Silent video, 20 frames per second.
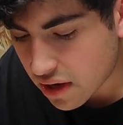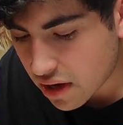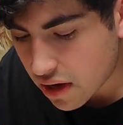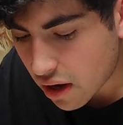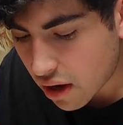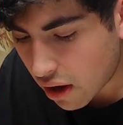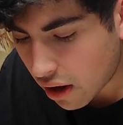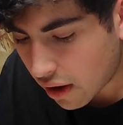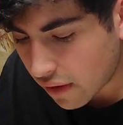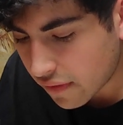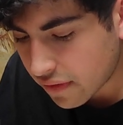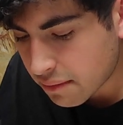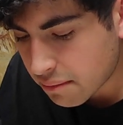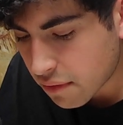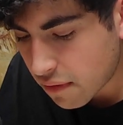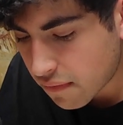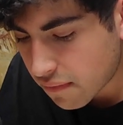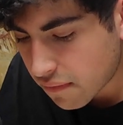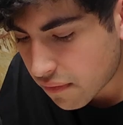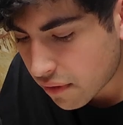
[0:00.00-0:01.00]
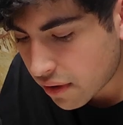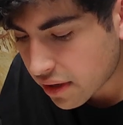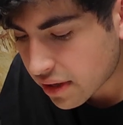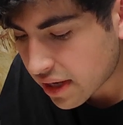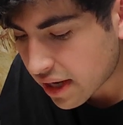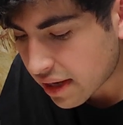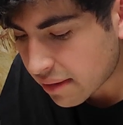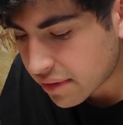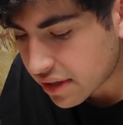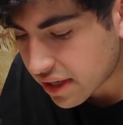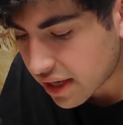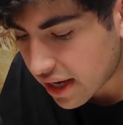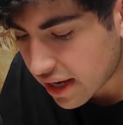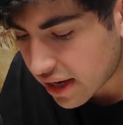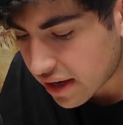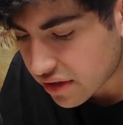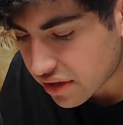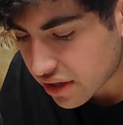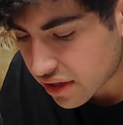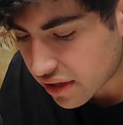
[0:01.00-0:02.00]
On the before named
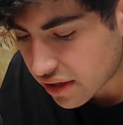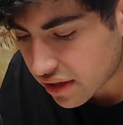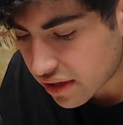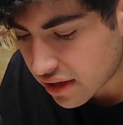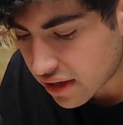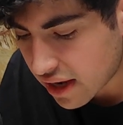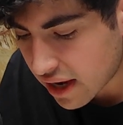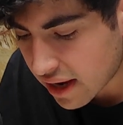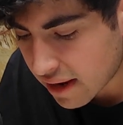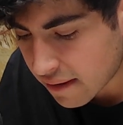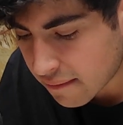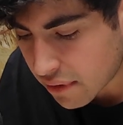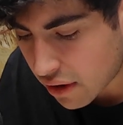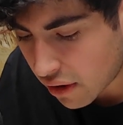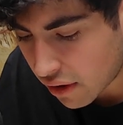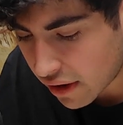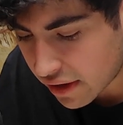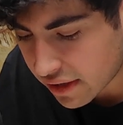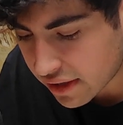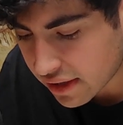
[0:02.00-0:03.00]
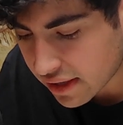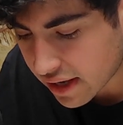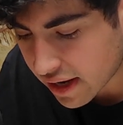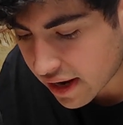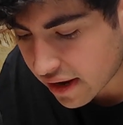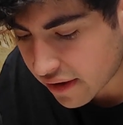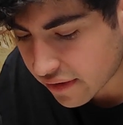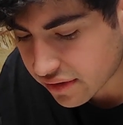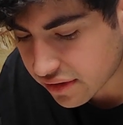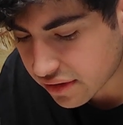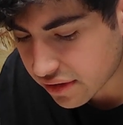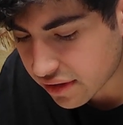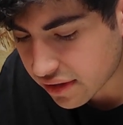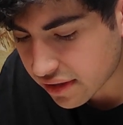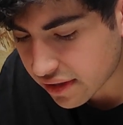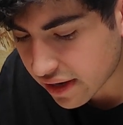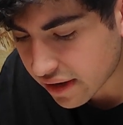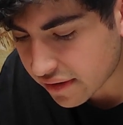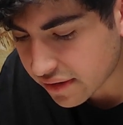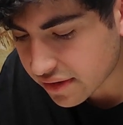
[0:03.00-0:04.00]
occasion, he came into the house to
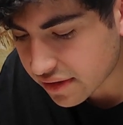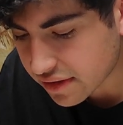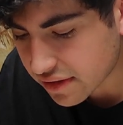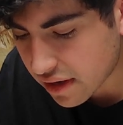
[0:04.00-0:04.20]
announce